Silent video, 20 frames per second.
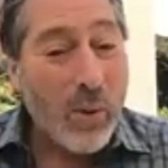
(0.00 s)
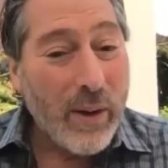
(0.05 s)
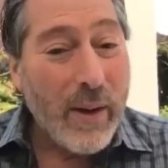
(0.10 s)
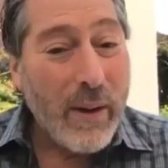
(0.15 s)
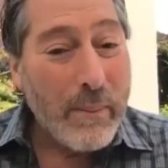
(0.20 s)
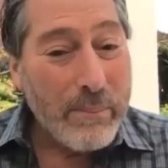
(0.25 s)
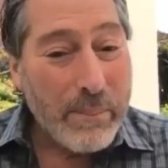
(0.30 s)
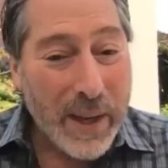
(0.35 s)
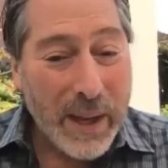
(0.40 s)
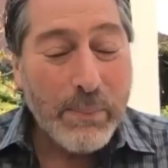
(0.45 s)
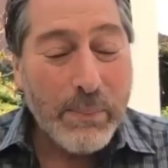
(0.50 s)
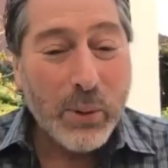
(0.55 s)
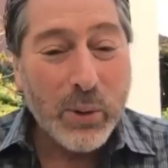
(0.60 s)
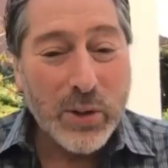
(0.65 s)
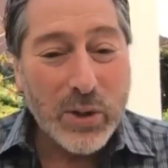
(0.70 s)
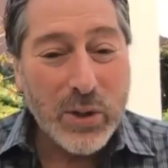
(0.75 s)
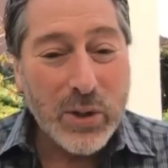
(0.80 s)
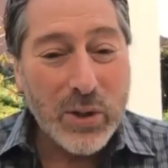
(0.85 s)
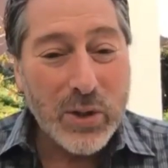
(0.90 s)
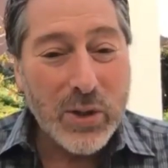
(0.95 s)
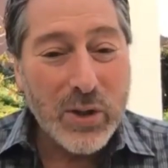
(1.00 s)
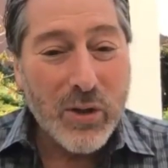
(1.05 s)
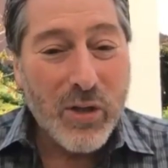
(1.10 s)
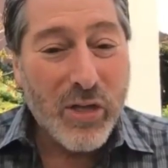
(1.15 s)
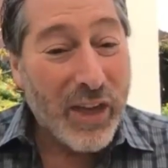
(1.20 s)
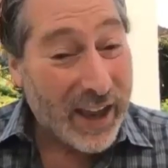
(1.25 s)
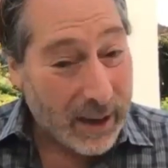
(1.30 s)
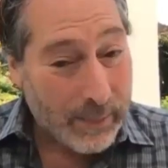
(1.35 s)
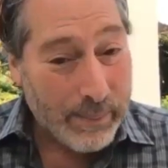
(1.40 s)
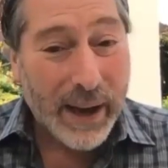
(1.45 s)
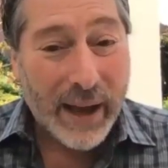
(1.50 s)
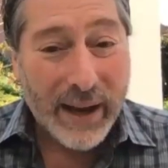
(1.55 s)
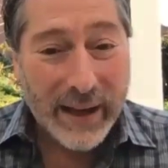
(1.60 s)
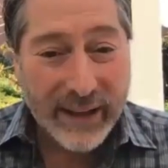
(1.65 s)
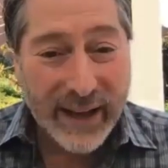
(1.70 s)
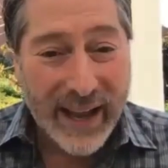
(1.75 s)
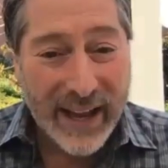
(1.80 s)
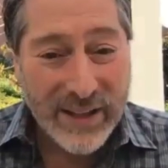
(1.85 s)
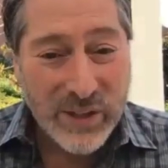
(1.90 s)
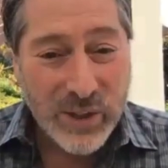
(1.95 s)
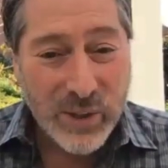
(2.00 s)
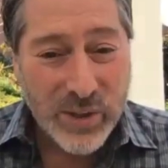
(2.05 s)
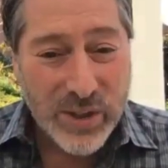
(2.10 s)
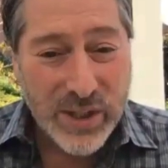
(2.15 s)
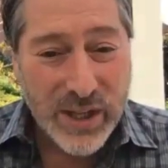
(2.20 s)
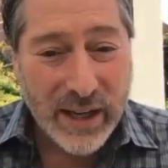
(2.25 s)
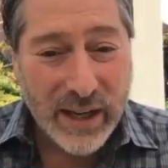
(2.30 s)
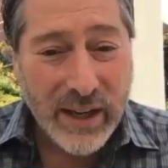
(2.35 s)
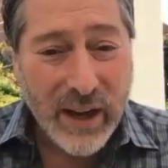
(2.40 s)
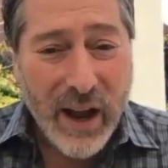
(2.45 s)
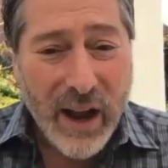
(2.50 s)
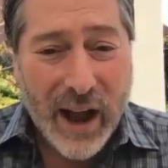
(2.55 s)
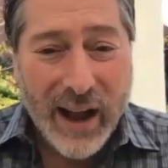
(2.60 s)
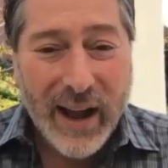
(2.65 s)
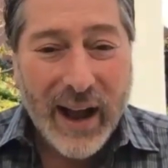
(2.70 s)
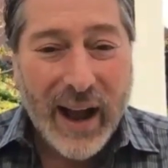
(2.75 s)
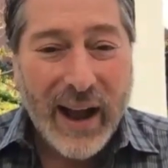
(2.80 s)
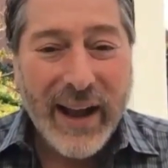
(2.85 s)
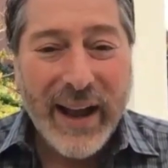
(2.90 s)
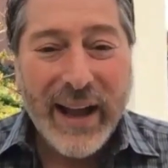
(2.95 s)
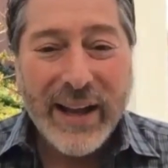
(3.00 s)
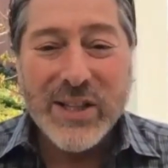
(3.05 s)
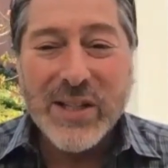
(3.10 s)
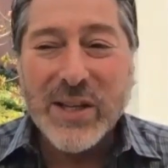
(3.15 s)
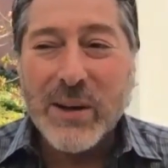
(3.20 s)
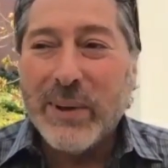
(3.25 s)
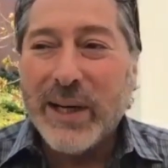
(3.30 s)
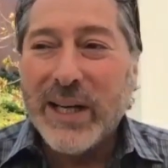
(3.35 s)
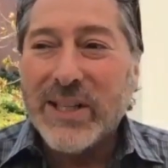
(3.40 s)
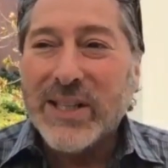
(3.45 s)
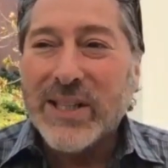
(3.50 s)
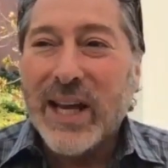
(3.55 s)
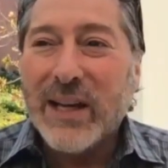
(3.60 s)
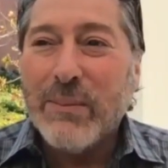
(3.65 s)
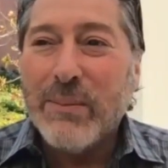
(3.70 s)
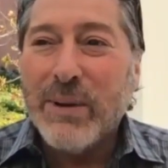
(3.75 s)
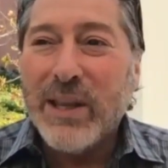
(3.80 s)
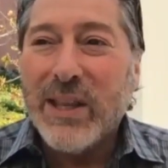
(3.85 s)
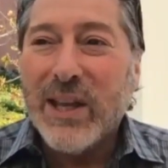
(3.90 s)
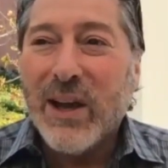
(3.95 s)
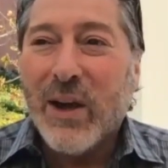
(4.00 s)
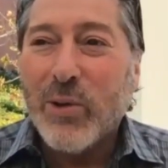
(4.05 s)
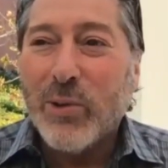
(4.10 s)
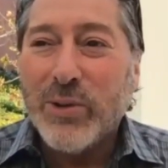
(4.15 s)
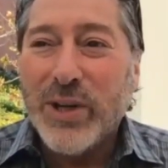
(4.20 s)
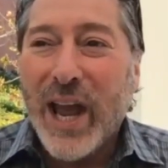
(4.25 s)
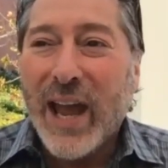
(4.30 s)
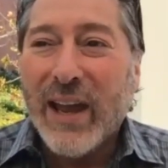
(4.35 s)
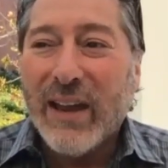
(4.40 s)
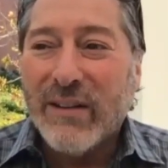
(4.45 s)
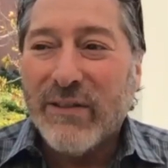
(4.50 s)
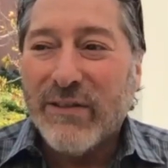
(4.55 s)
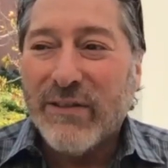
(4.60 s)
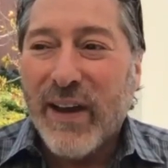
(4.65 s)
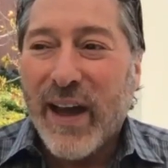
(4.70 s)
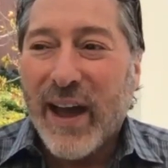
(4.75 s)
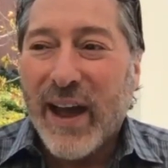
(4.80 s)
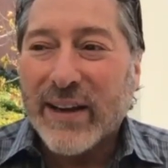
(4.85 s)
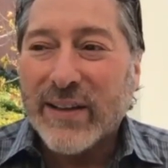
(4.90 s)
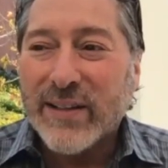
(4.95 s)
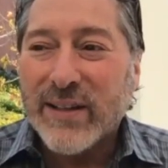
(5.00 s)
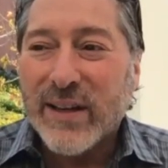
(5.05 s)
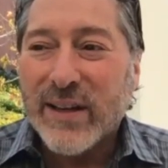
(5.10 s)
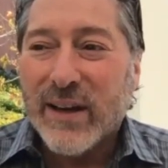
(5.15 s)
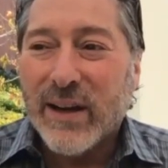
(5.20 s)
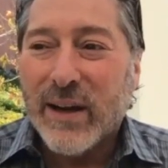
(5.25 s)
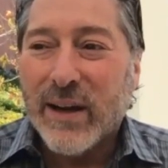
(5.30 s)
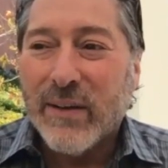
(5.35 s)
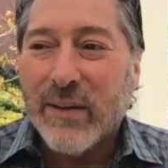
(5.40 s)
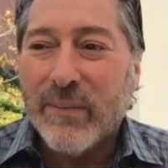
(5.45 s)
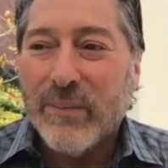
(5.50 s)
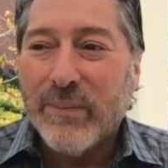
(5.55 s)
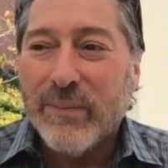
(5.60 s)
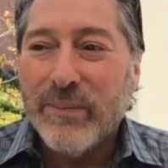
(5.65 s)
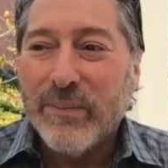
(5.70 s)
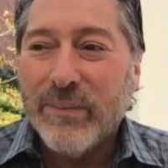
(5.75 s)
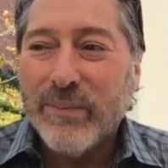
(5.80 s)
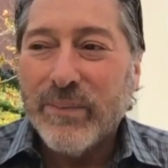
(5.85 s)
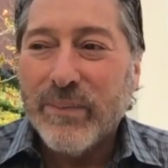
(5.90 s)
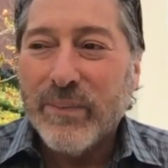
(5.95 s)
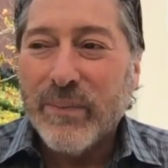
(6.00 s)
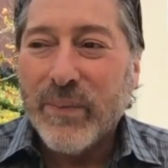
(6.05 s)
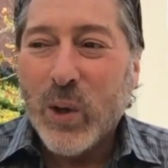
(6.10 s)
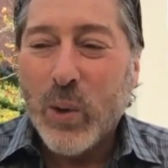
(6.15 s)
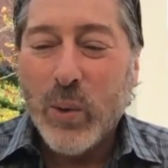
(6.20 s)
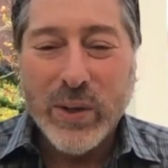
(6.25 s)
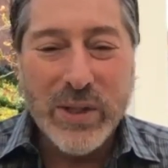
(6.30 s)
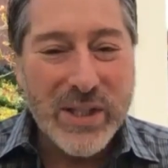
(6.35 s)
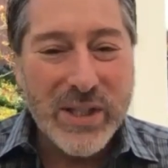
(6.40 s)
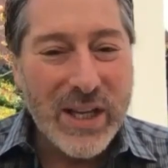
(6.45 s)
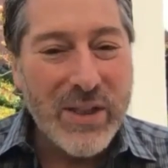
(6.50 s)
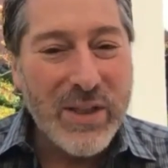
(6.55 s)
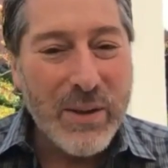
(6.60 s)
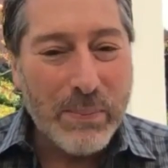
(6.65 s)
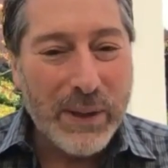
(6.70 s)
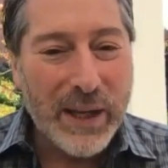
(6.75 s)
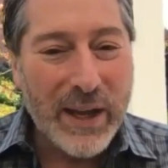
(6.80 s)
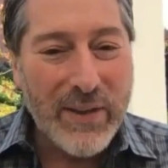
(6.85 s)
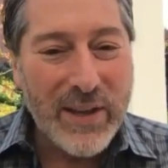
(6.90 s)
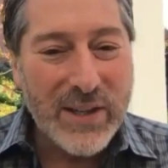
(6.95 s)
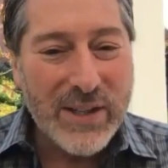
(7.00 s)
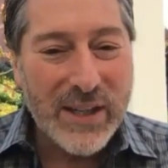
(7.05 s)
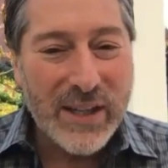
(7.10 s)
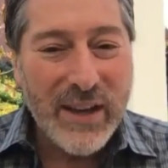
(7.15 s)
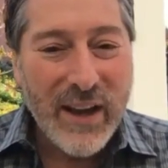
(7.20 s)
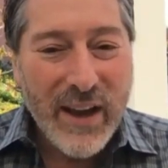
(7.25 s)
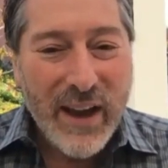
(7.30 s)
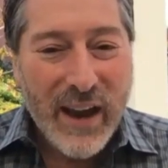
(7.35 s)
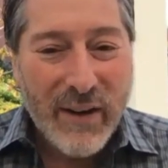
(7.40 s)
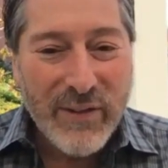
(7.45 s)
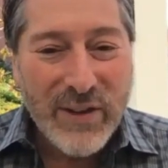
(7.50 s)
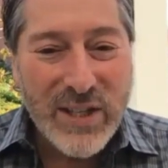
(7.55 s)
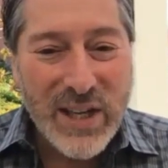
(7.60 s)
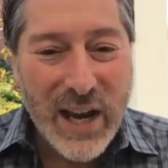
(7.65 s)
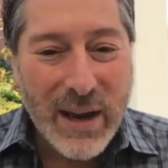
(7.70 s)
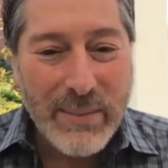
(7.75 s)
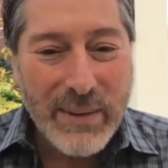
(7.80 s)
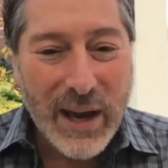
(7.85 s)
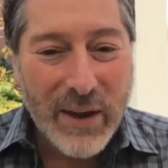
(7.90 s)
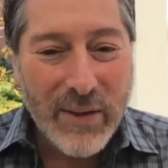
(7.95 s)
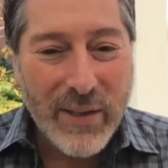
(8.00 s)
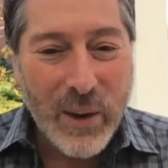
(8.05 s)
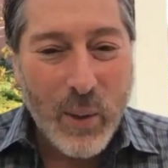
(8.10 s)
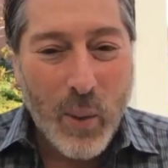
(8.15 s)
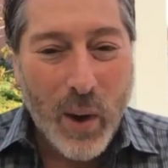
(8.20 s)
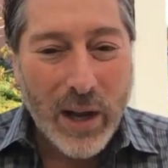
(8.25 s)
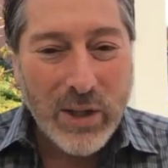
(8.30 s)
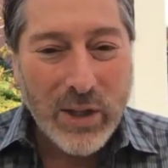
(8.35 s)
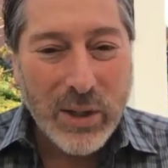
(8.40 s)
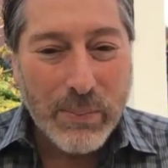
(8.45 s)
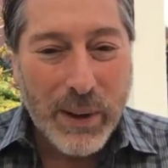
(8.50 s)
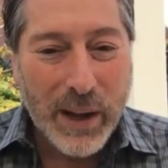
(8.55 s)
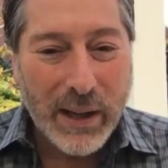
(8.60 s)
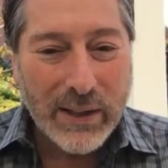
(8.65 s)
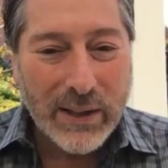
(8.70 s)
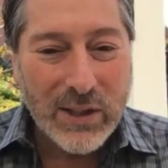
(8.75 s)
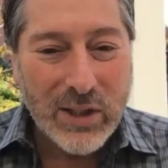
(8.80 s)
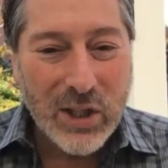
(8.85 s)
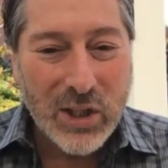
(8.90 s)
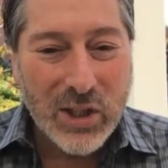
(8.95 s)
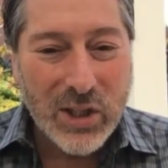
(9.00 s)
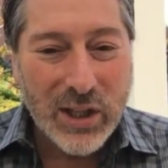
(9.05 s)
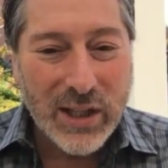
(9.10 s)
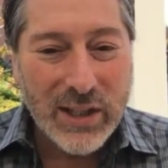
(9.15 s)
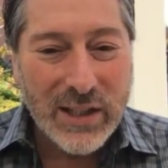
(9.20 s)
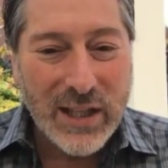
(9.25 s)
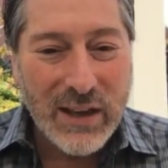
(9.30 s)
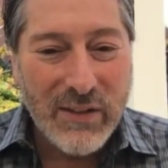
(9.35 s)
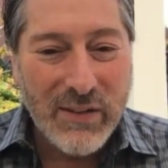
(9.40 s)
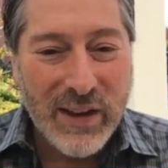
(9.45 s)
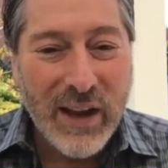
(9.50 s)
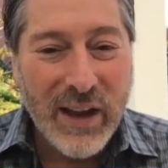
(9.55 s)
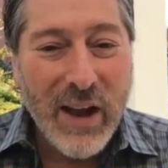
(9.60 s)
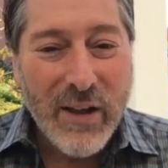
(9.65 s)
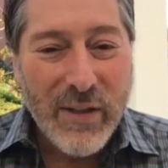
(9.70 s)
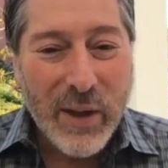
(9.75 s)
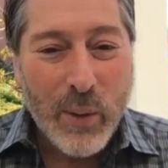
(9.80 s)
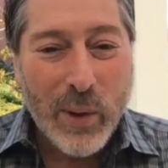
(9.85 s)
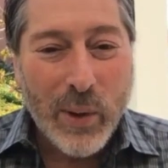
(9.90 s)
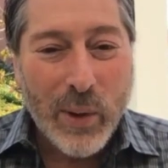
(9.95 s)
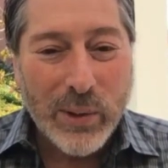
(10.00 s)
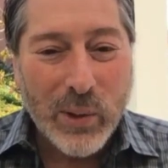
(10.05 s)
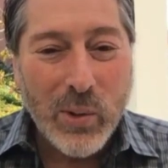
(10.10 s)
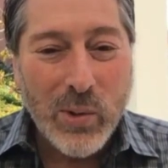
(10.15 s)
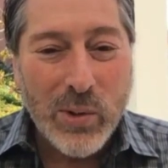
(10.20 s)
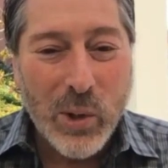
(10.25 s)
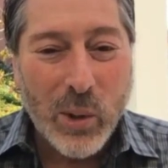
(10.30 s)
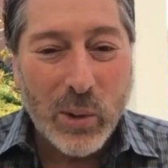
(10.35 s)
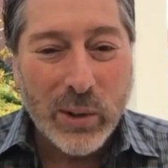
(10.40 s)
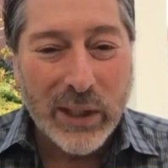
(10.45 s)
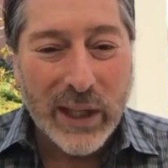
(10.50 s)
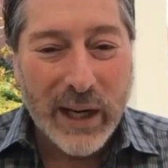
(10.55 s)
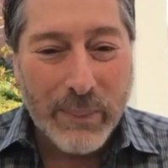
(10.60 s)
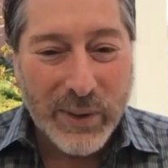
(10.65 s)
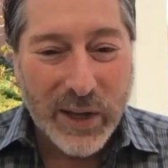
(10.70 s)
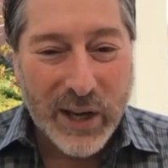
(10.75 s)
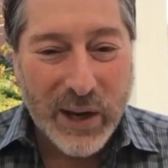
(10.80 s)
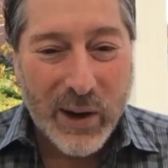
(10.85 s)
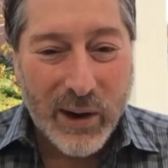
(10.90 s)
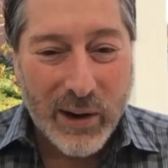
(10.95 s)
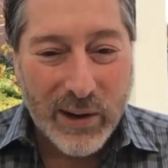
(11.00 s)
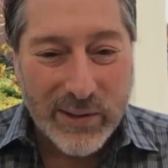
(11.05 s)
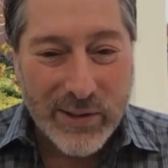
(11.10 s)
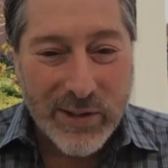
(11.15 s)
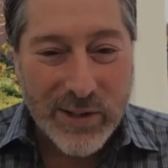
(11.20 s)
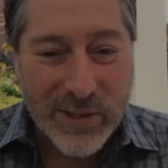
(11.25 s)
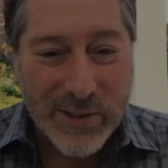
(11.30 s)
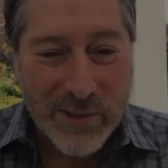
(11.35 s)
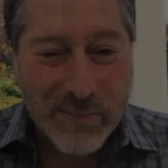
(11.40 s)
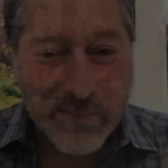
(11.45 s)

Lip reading: people think about it, as you said. I had somebody say to me the other day, in fact, who had seen the play, they said, every time now they watch a politician on TV, they wonder who's holding up the cards.